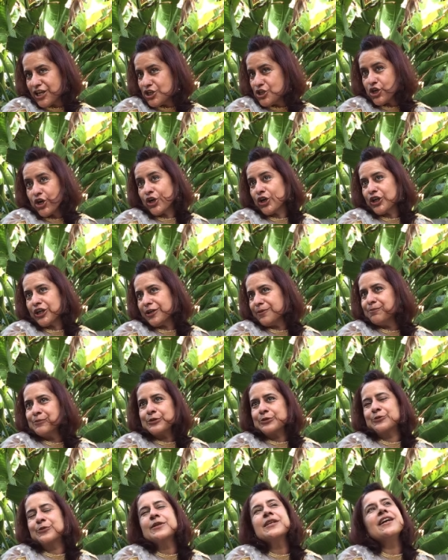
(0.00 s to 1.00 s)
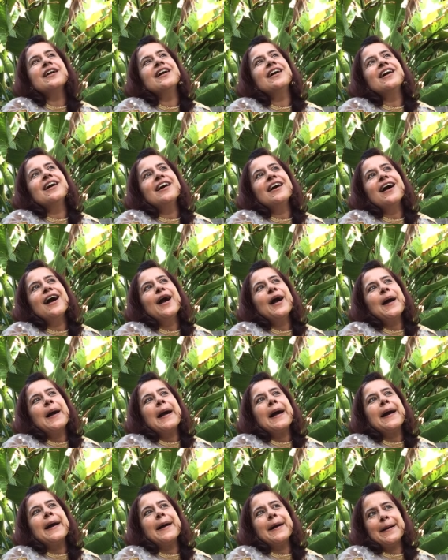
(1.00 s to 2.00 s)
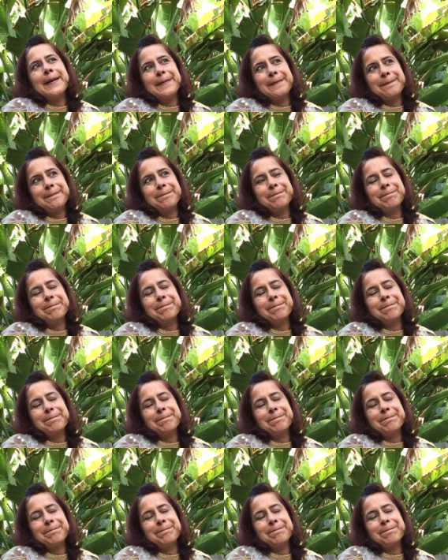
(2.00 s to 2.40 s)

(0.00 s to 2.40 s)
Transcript: dark moon. I